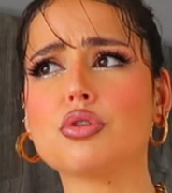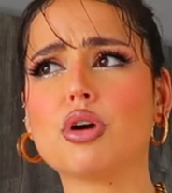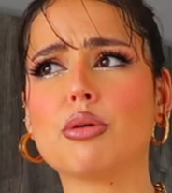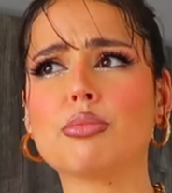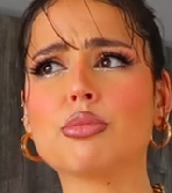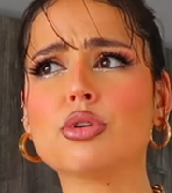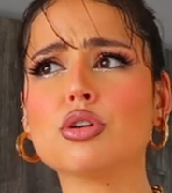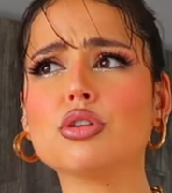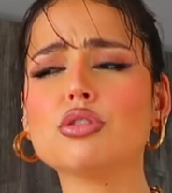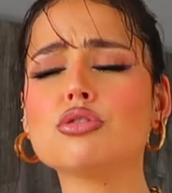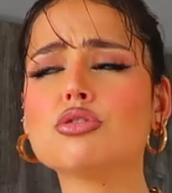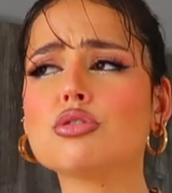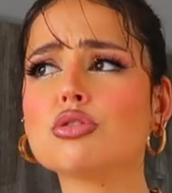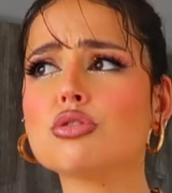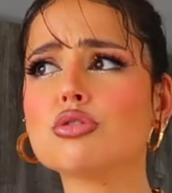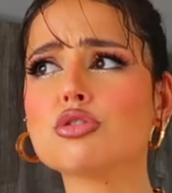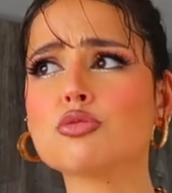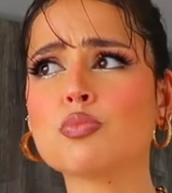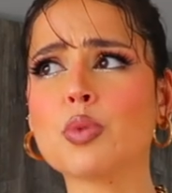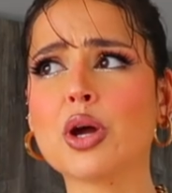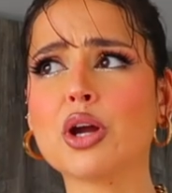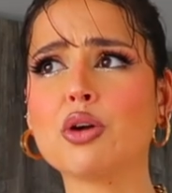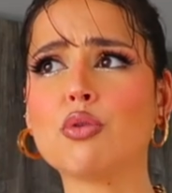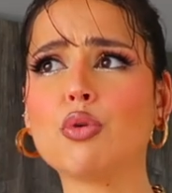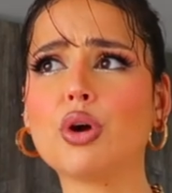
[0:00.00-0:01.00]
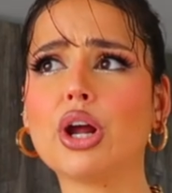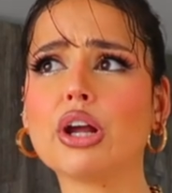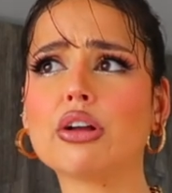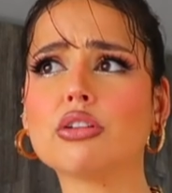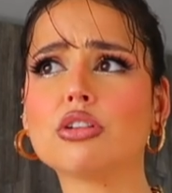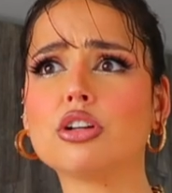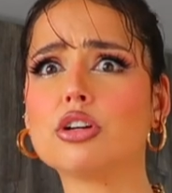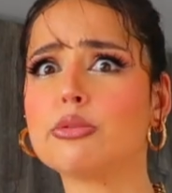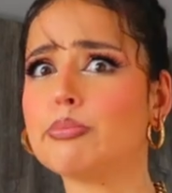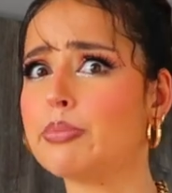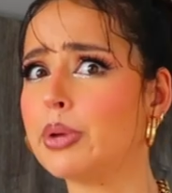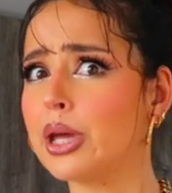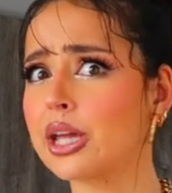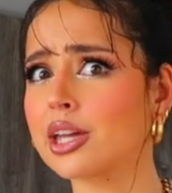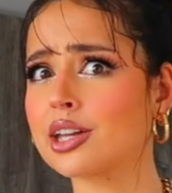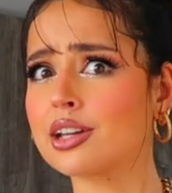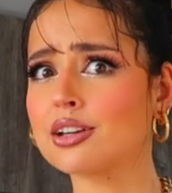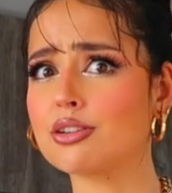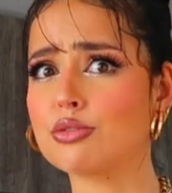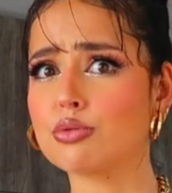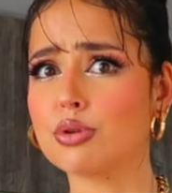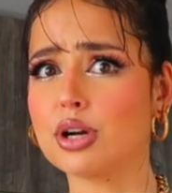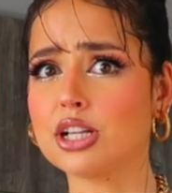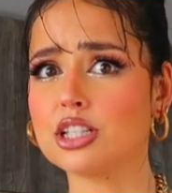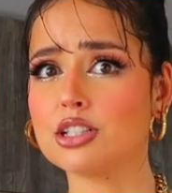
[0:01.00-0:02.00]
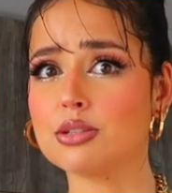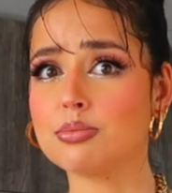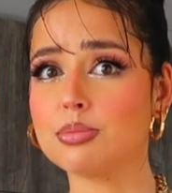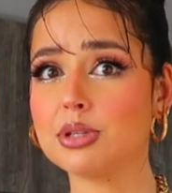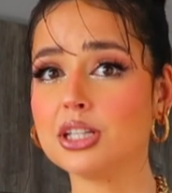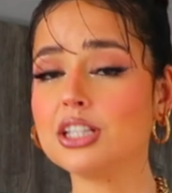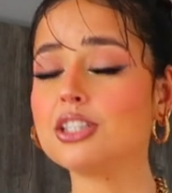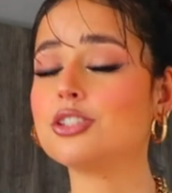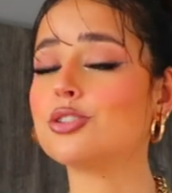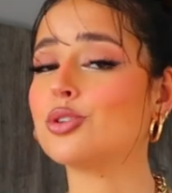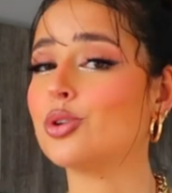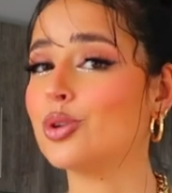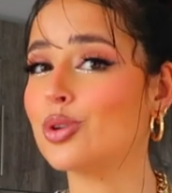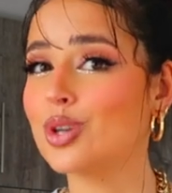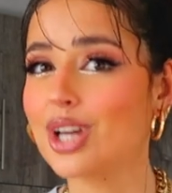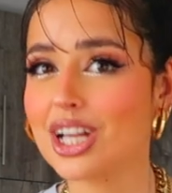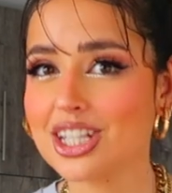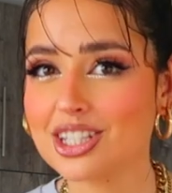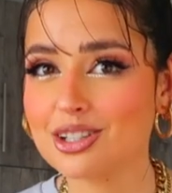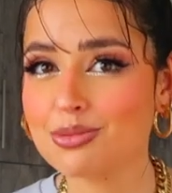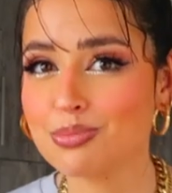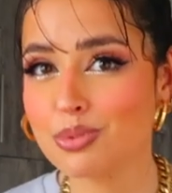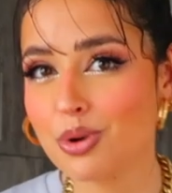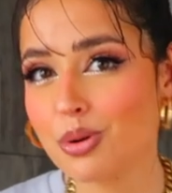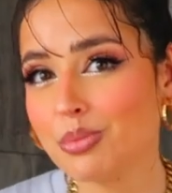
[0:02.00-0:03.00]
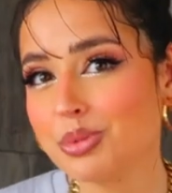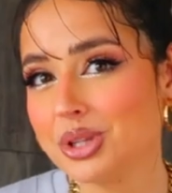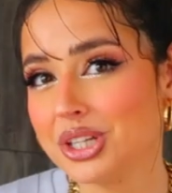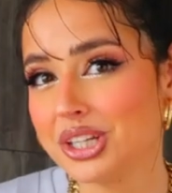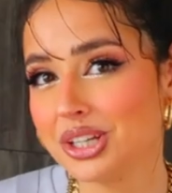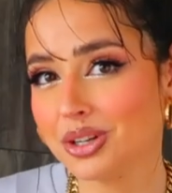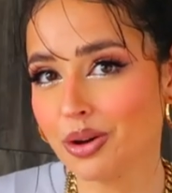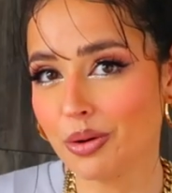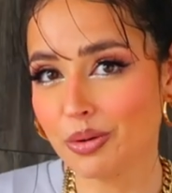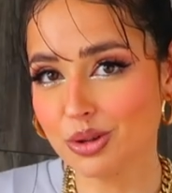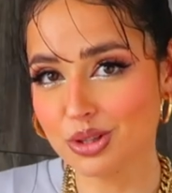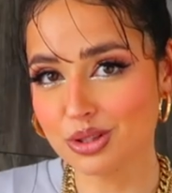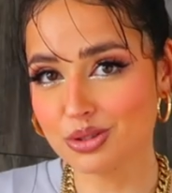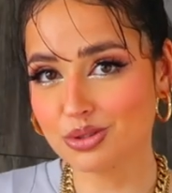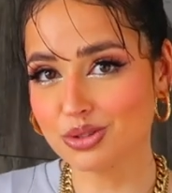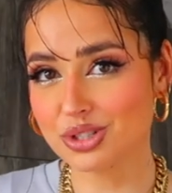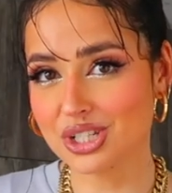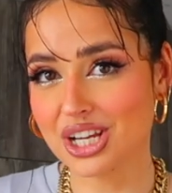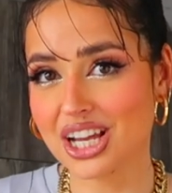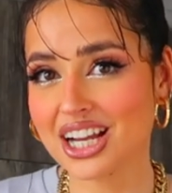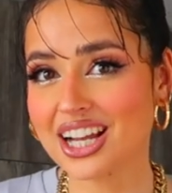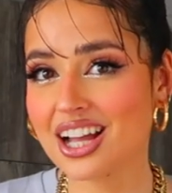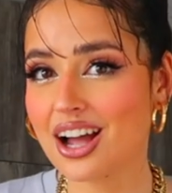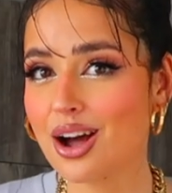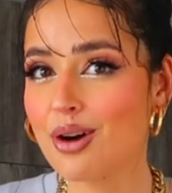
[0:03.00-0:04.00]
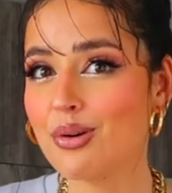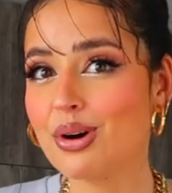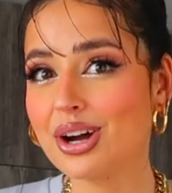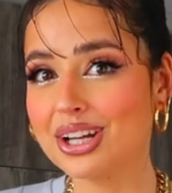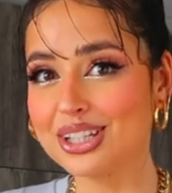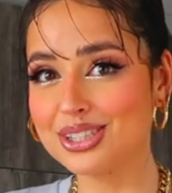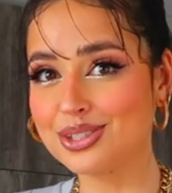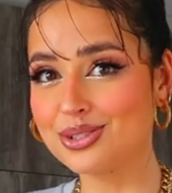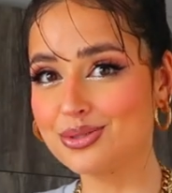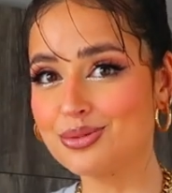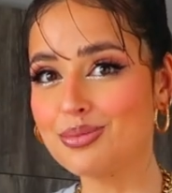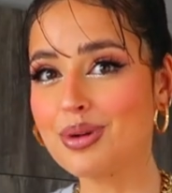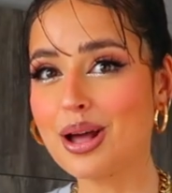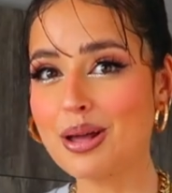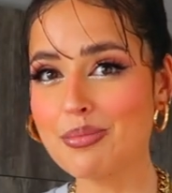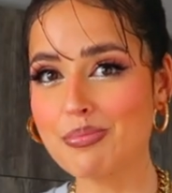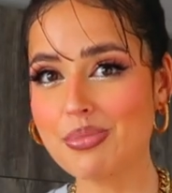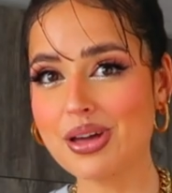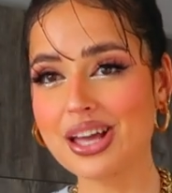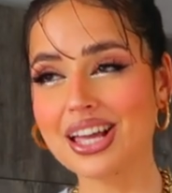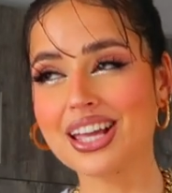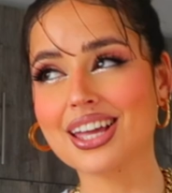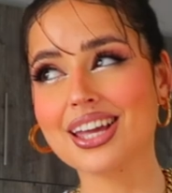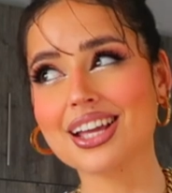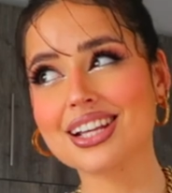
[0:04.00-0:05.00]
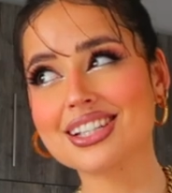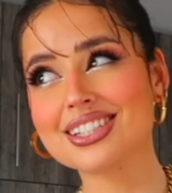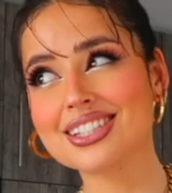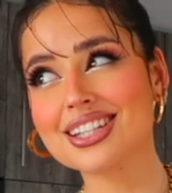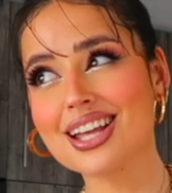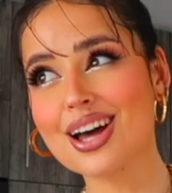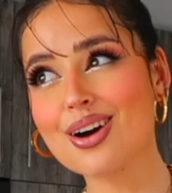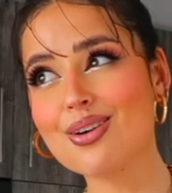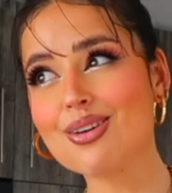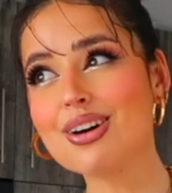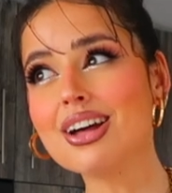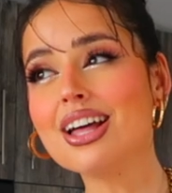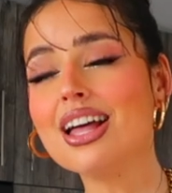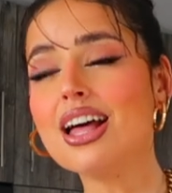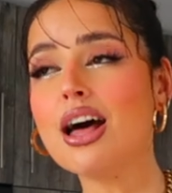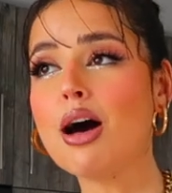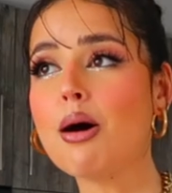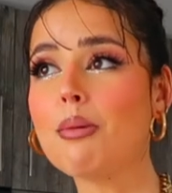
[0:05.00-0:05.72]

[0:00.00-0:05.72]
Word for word: I'm going to use my regular pancake recipe. So you guys are probably going to check how I do my pancakes now.